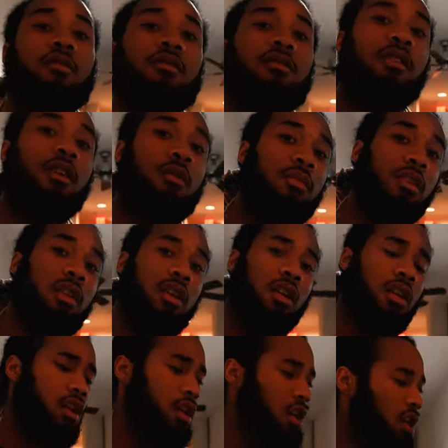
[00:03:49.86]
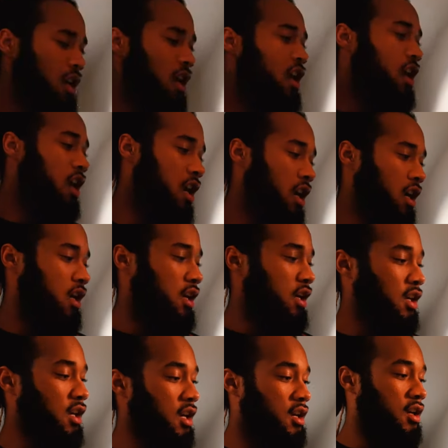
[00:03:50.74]
you feel me?
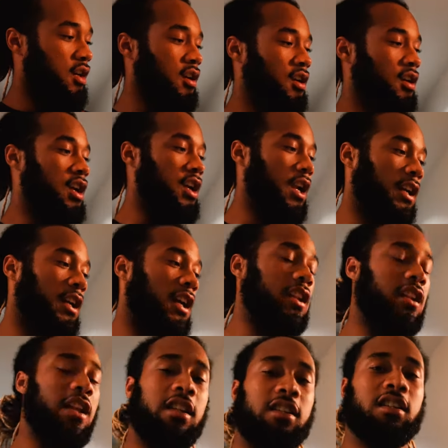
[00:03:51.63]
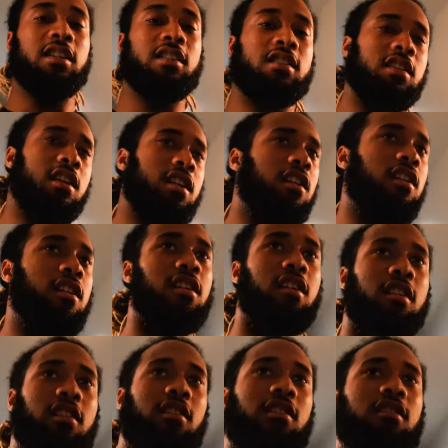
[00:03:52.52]
Uh, and I got like this
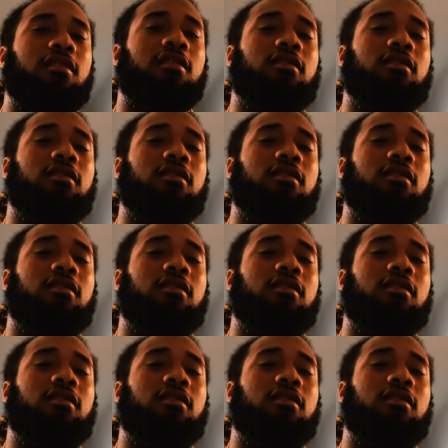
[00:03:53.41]
uh,